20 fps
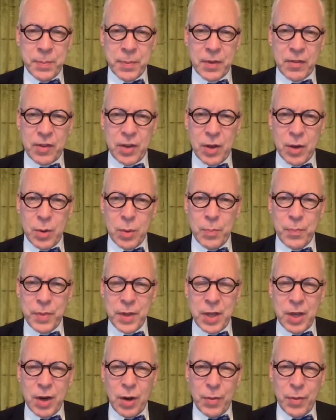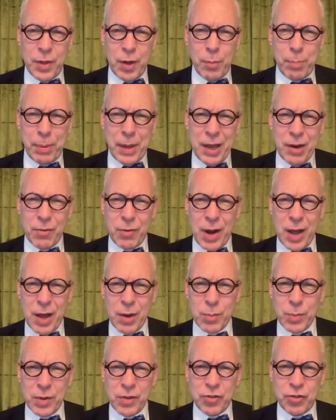So, you know, they'll play
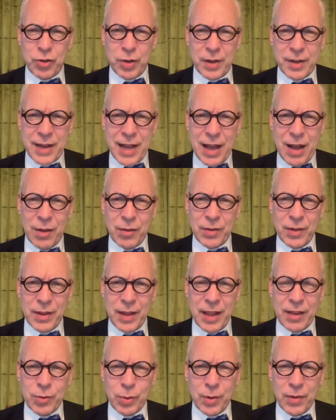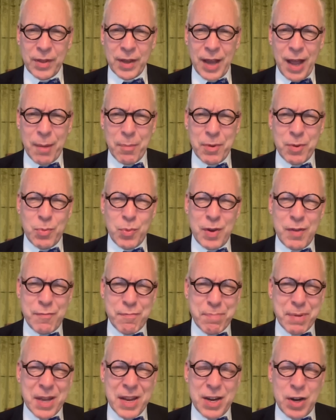around with shutdowns and that sort of thing. I mean,
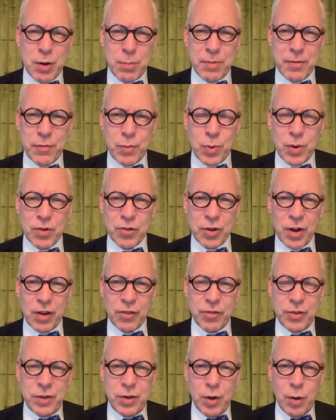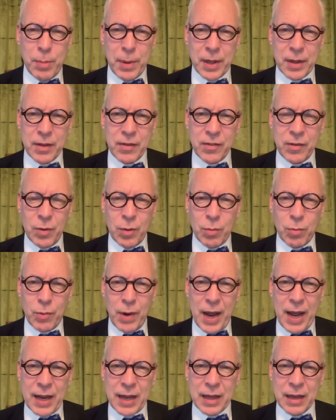we've been here before, Josh. You know about this whole
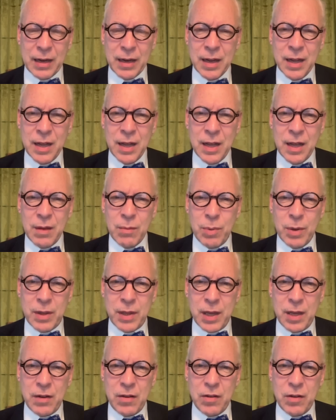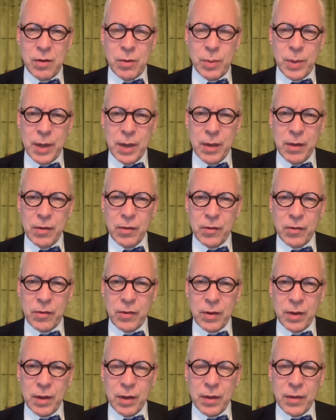racket. What they do
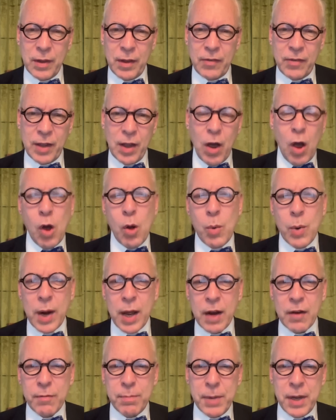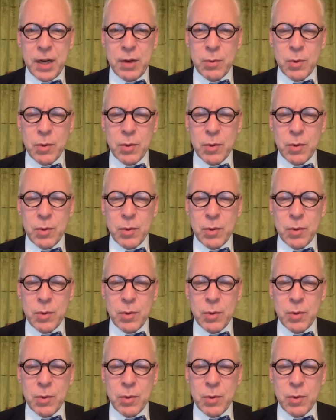is uh, they say, oh, we're out of money.